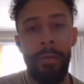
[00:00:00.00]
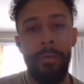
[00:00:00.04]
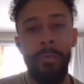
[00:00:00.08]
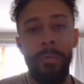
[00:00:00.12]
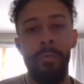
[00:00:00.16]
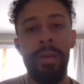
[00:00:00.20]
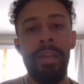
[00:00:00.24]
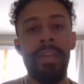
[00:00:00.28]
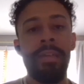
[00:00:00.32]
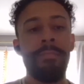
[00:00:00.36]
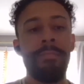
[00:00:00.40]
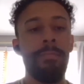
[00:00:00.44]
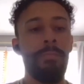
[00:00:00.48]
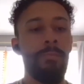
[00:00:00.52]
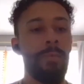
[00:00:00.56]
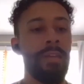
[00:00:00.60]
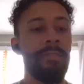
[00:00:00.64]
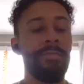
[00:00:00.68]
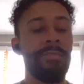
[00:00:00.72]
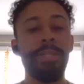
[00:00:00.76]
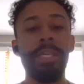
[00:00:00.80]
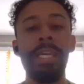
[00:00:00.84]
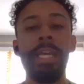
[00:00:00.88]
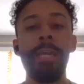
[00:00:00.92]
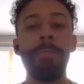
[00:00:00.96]
We've
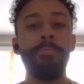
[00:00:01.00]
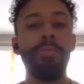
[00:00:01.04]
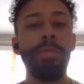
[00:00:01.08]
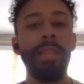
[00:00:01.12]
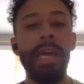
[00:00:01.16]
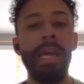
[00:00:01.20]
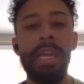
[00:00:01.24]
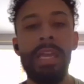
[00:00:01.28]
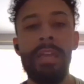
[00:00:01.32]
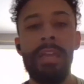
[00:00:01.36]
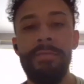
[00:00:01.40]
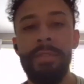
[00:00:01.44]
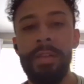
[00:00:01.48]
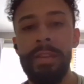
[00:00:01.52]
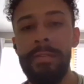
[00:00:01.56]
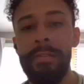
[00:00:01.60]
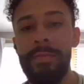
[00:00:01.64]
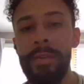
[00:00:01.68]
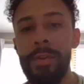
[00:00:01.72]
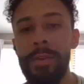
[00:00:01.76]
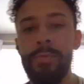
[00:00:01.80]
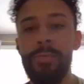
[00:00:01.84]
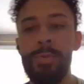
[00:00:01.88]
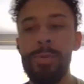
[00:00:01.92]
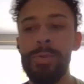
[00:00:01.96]
seen plenty of
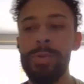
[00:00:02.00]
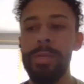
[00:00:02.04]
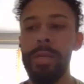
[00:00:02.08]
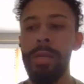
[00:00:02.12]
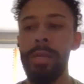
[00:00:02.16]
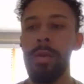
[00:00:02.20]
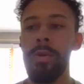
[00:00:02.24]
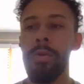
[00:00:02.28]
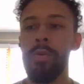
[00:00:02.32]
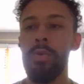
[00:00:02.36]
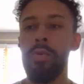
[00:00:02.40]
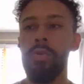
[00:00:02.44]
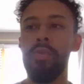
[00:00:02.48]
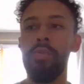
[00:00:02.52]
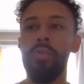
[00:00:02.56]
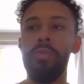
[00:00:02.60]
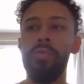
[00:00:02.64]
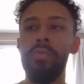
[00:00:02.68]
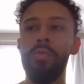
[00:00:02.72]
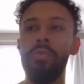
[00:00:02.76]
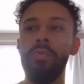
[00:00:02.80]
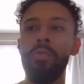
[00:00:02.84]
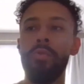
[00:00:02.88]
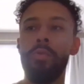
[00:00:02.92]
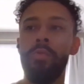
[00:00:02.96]
individuals
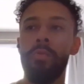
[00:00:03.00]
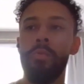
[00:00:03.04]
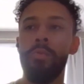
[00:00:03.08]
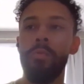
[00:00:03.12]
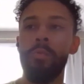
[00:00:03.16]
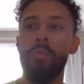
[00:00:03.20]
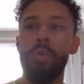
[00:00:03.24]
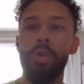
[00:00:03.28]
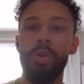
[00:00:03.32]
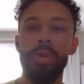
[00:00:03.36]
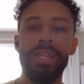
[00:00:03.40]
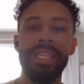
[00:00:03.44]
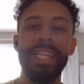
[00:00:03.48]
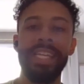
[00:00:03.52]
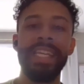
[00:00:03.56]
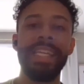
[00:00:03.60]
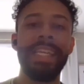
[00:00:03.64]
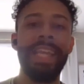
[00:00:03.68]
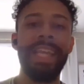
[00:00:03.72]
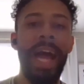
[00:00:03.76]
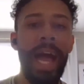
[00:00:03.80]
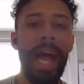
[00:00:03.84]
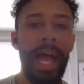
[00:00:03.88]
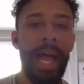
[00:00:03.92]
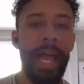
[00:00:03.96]
who were
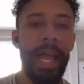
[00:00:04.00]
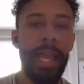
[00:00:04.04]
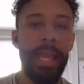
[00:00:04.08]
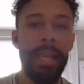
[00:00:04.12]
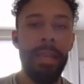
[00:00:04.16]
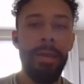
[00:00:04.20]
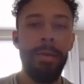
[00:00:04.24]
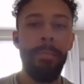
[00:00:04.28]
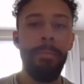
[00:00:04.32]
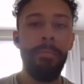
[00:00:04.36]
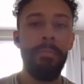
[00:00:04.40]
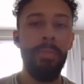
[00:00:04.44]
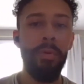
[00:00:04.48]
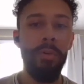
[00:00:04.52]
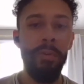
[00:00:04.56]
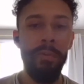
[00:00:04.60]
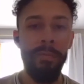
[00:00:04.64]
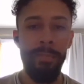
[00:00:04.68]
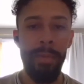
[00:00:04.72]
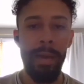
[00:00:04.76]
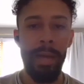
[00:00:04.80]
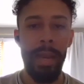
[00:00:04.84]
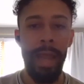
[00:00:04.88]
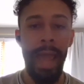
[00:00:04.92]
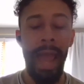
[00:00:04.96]
denied
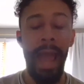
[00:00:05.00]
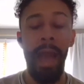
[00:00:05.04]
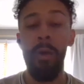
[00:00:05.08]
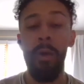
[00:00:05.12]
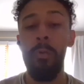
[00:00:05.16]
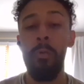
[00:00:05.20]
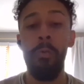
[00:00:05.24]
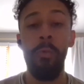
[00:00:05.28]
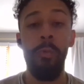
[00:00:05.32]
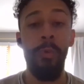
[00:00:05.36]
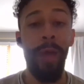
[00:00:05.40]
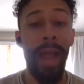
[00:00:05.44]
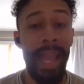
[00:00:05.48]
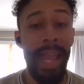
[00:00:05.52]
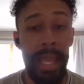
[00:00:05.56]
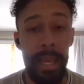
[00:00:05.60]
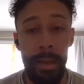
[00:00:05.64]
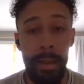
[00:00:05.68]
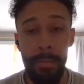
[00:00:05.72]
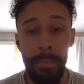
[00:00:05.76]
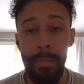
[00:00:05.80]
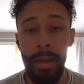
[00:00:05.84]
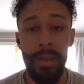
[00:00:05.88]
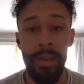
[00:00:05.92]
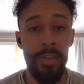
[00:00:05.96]
movement outright
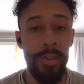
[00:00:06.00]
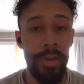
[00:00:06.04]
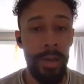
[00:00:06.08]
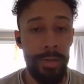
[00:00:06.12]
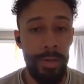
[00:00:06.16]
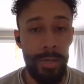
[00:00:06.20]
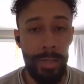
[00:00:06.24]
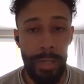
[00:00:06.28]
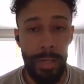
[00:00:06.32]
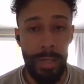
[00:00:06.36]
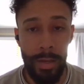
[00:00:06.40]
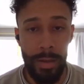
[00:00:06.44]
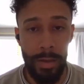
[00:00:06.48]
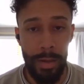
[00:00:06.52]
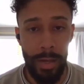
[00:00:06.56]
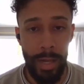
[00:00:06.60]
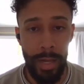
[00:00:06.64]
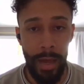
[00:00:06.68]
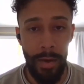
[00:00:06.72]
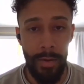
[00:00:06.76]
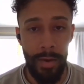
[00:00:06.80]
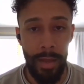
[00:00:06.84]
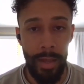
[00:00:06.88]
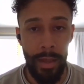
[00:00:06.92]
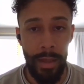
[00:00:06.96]
by judges in Cook
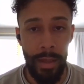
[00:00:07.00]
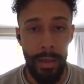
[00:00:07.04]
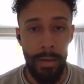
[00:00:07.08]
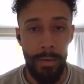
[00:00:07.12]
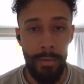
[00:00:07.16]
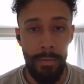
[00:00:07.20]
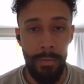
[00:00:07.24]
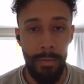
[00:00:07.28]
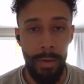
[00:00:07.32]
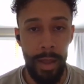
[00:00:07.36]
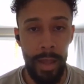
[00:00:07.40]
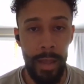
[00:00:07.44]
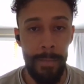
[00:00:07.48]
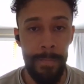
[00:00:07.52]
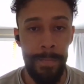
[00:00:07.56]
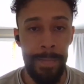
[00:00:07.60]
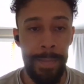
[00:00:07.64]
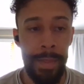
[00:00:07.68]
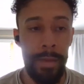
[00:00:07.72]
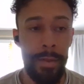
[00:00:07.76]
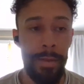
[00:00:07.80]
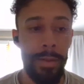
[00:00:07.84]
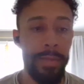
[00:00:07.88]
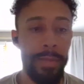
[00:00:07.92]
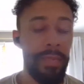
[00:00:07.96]
County, right?
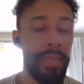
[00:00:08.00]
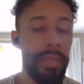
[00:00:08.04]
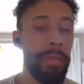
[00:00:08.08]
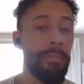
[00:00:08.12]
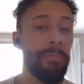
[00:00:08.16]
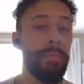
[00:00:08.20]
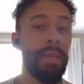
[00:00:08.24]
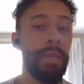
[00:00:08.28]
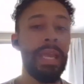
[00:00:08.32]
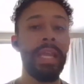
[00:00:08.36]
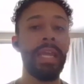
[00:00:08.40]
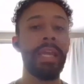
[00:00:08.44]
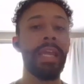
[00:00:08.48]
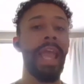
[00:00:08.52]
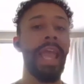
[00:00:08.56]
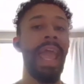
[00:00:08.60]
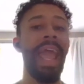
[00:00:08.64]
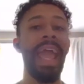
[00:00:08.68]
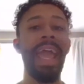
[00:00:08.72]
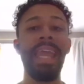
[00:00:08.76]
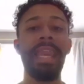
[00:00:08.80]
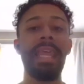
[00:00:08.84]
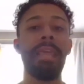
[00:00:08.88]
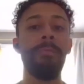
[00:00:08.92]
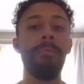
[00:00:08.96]
Meaning
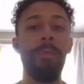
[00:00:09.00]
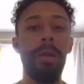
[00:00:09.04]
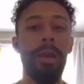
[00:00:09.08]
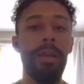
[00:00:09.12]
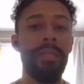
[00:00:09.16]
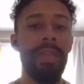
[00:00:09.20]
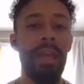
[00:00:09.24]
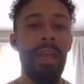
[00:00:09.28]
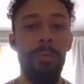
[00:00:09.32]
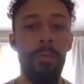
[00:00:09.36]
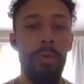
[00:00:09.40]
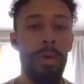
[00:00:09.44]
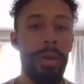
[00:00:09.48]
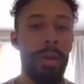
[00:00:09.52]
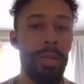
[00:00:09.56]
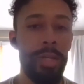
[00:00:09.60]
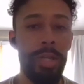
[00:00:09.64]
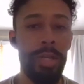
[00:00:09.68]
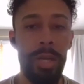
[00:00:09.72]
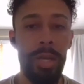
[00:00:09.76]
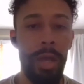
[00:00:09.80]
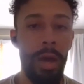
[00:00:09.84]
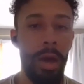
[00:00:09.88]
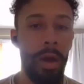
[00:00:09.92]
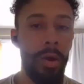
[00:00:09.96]
anywhere they wanted
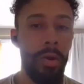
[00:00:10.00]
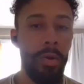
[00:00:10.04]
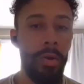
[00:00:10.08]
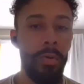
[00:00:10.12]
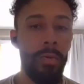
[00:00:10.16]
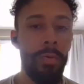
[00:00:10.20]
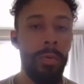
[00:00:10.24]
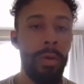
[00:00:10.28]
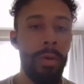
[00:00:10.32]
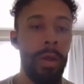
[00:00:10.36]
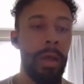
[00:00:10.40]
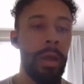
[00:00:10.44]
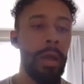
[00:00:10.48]
to go,